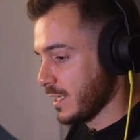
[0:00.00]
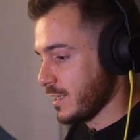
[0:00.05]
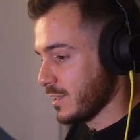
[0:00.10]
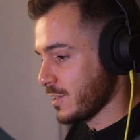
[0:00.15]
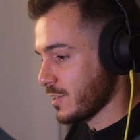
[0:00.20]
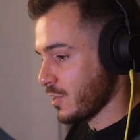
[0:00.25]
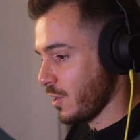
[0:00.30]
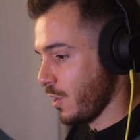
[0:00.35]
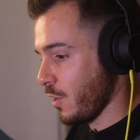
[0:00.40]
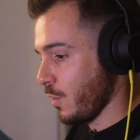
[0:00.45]

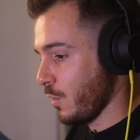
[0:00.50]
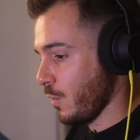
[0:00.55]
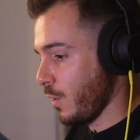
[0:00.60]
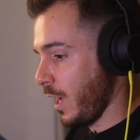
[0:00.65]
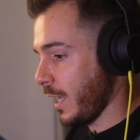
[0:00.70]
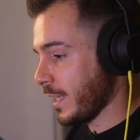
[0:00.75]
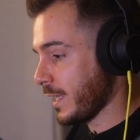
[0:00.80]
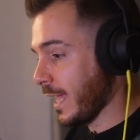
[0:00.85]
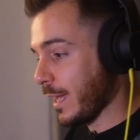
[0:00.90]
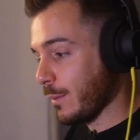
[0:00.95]
So
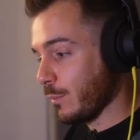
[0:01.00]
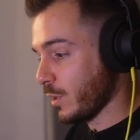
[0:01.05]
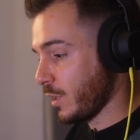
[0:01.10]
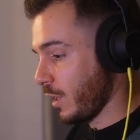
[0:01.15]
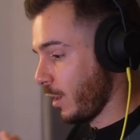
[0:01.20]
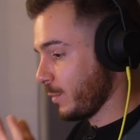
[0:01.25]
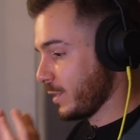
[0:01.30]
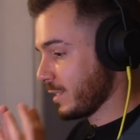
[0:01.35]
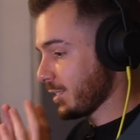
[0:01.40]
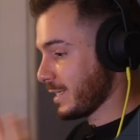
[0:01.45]
again, we're
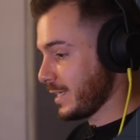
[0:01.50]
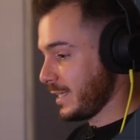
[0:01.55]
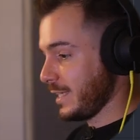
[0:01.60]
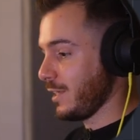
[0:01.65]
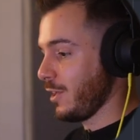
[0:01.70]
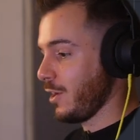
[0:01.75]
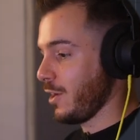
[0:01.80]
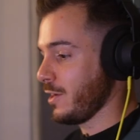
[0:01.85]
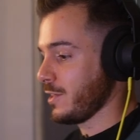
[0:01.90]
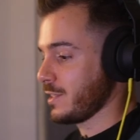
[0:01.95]
coming to
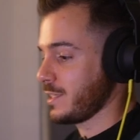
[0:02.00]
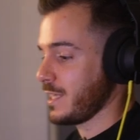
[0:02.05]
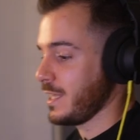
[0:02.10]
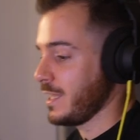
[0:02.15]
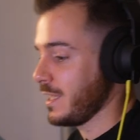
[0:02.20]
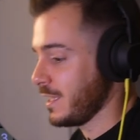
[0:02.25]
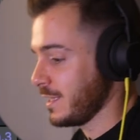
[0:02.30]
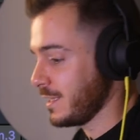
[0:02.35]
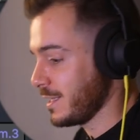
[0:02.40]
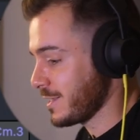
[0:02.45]
kilohertz
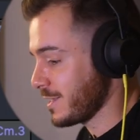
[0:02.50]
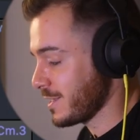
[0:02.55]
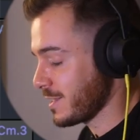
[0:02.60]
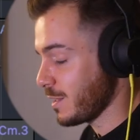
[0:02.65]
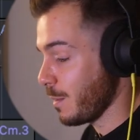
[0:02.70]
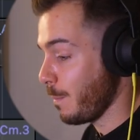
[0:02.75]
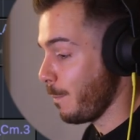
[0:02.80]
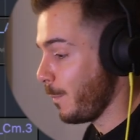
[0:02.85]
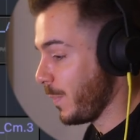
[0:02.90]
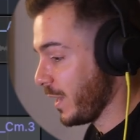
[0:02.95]
here. This is
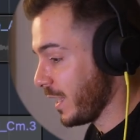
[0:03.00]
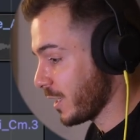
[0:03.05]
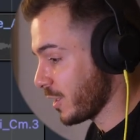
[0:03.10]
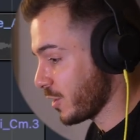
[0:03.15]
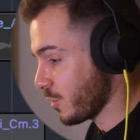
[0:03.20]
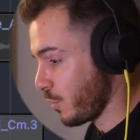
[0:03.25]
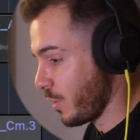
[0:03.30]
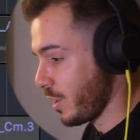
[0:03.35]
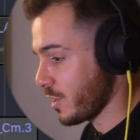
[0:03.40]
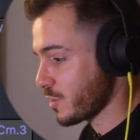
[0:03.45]
the Bit
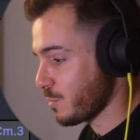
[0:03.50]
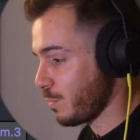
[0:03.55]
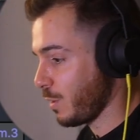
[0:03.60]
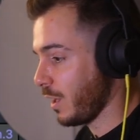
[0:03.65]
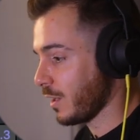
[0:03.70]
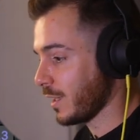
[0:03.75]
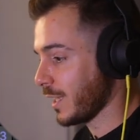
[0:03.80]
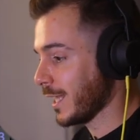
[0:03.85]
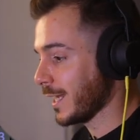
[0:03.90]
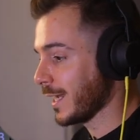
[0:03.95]
Crush
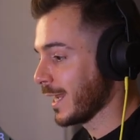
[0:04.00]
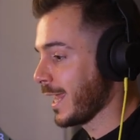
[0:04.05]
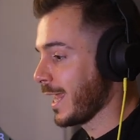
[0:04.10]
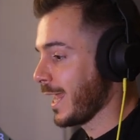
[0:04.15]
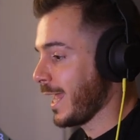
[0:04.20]
plugin.